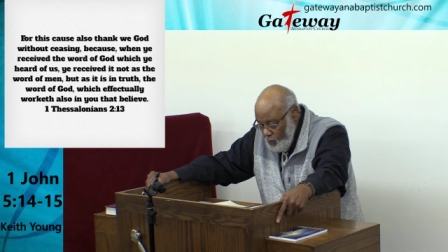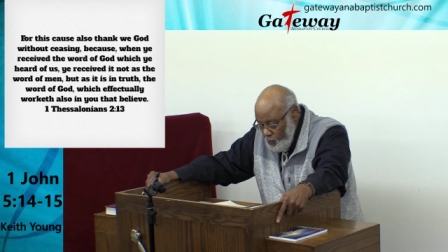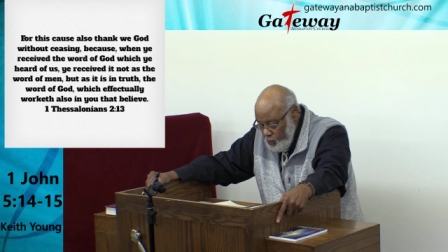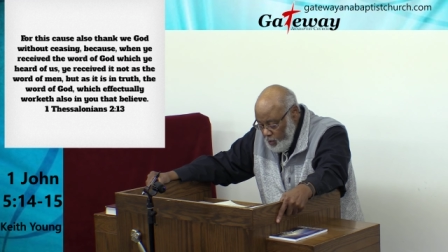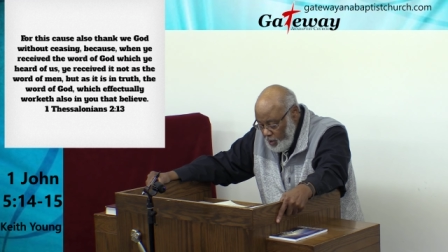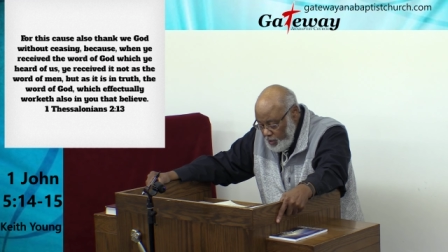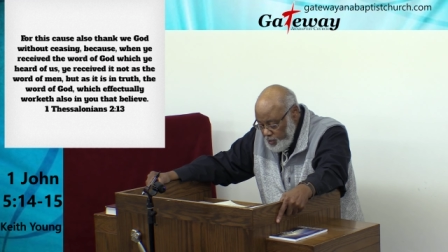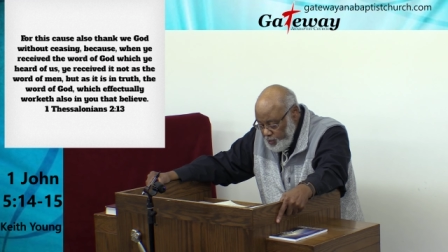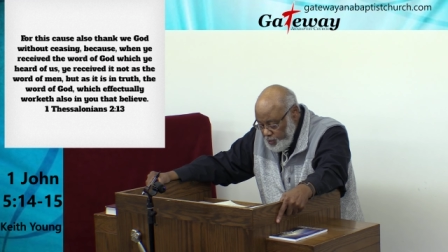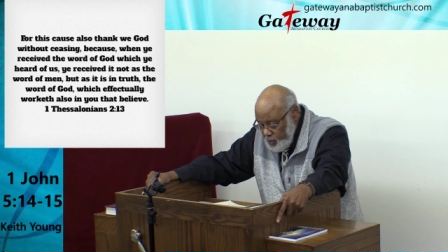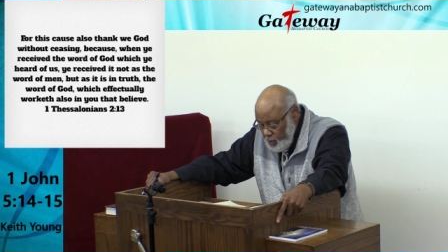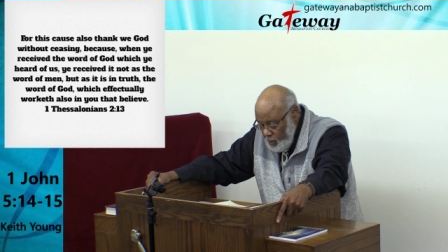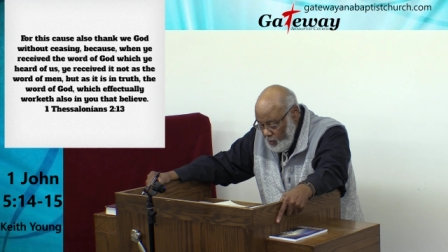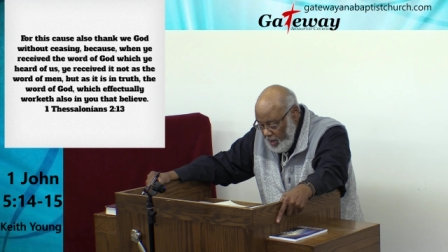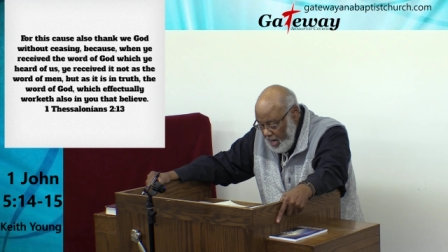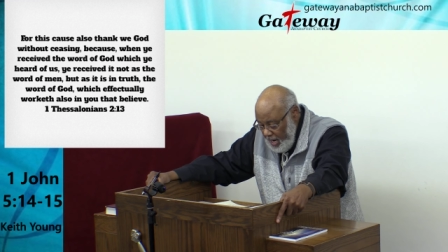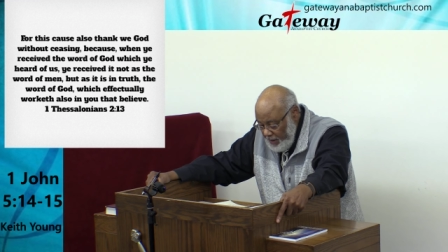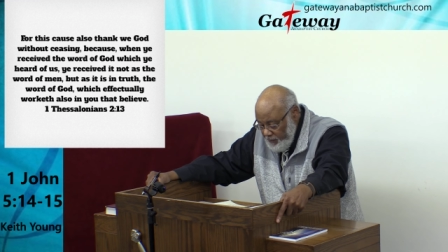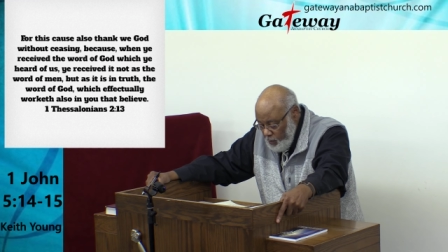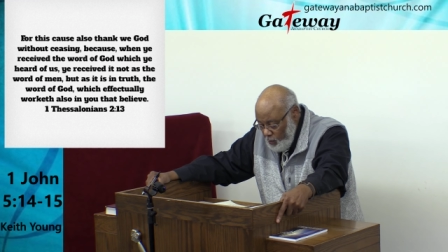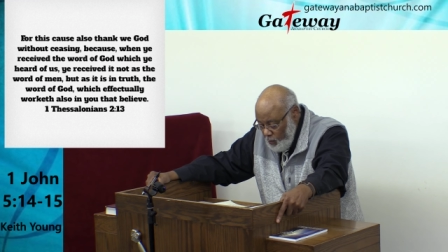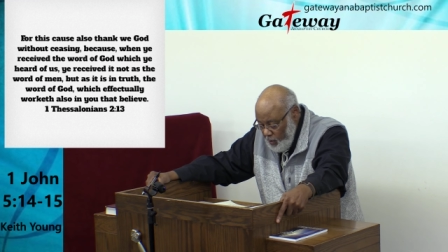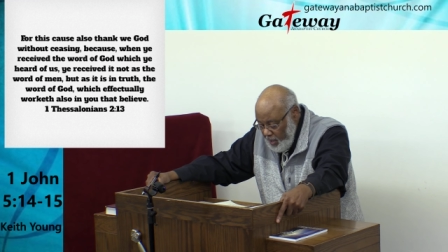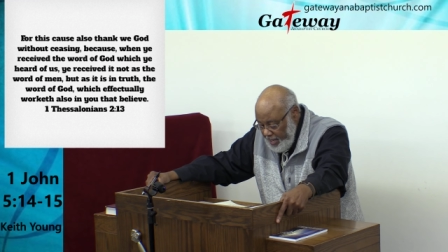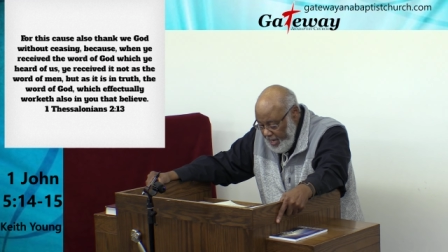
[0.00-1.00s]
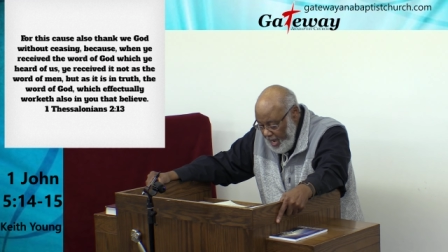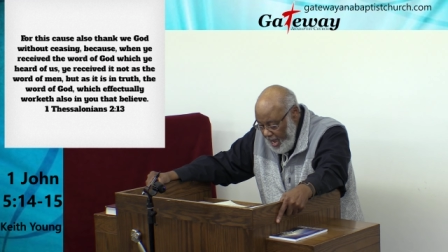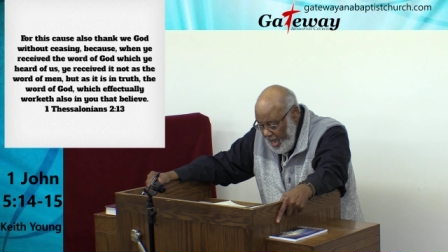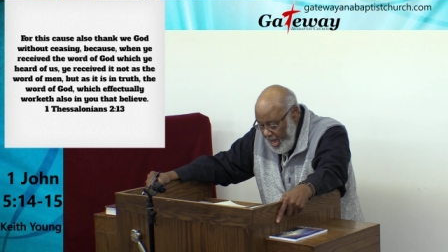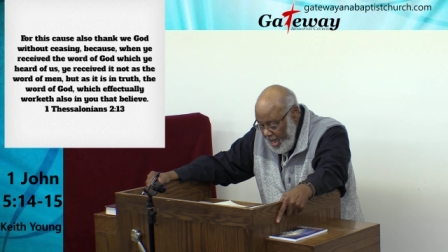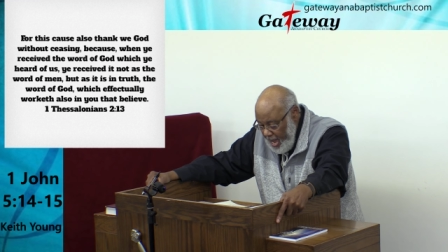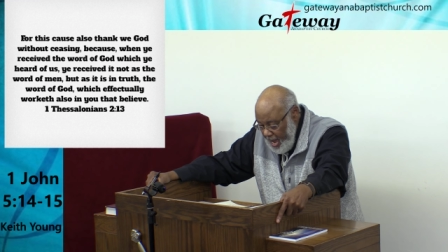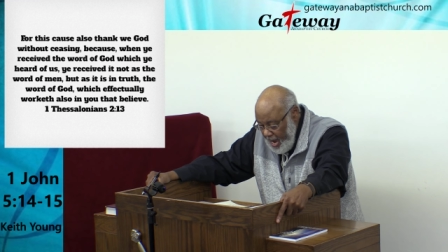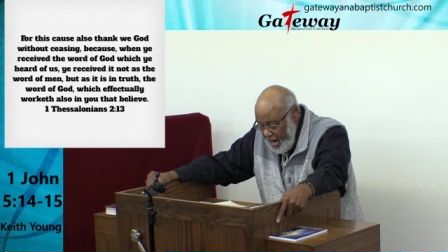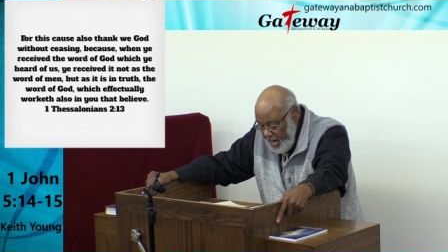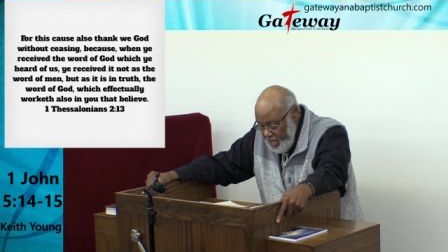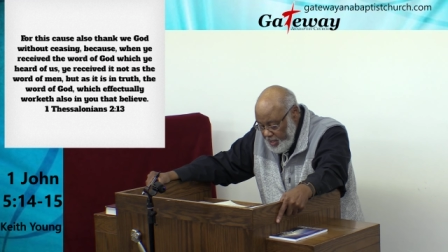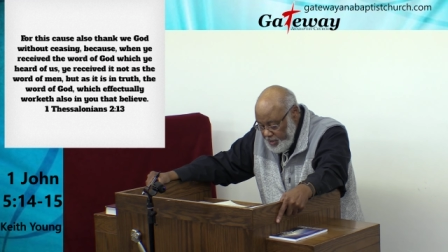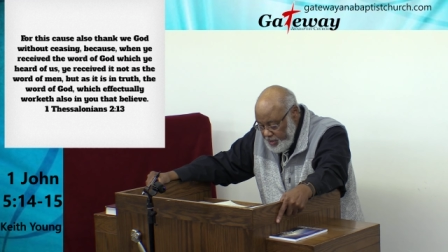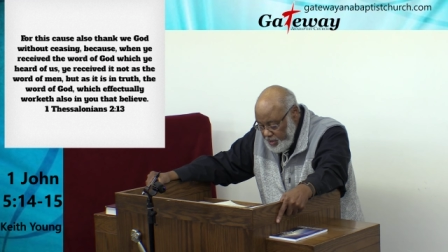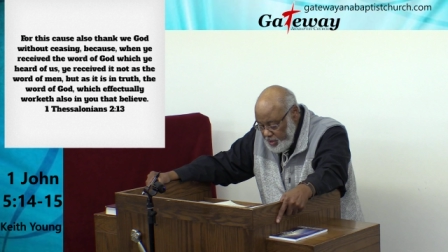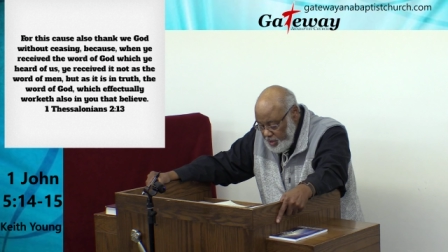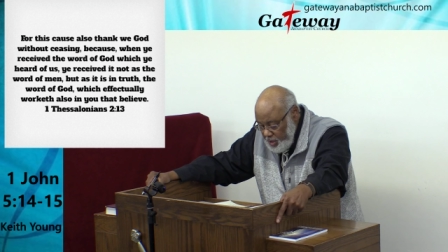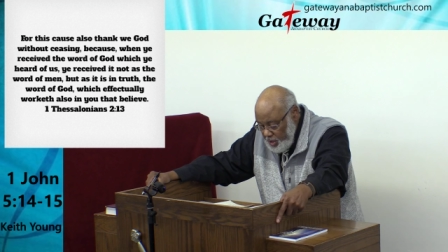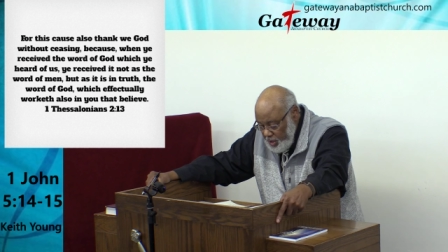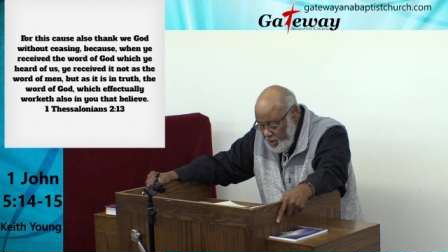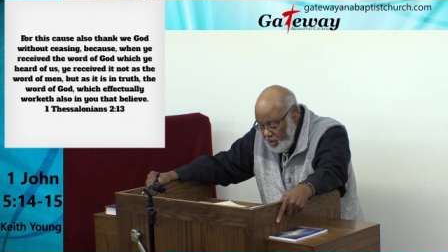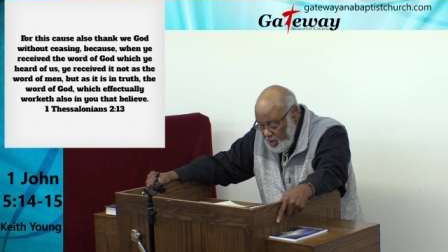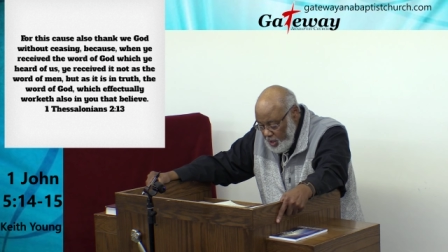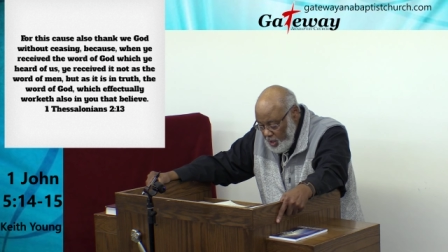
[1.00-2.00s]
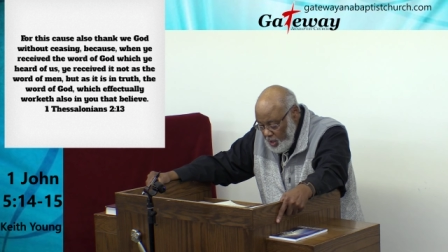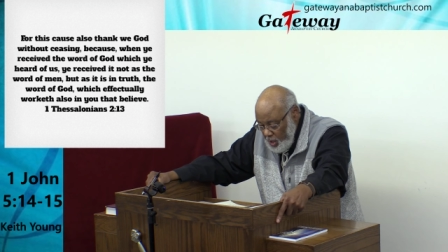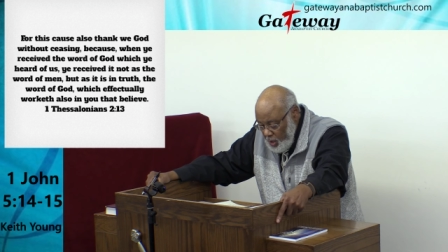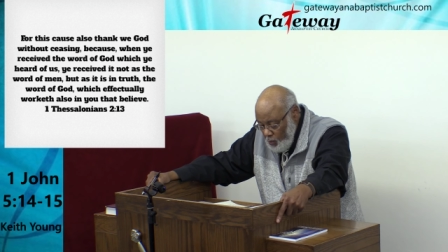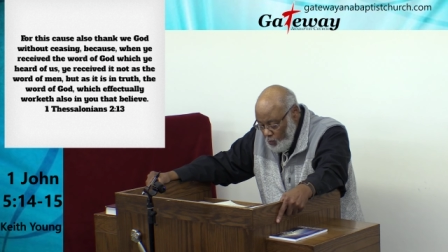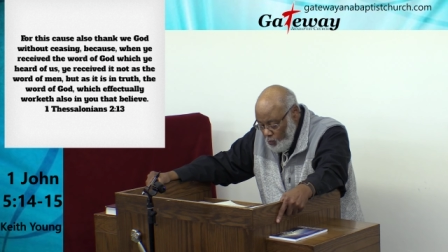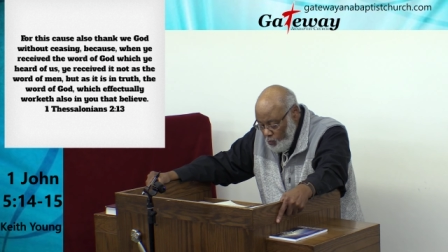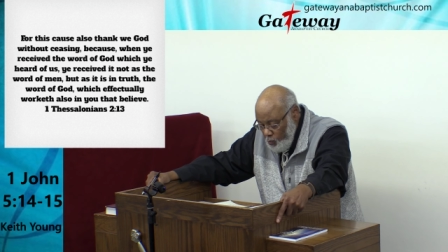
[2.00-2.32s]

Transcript: whatsoever we ask, yes.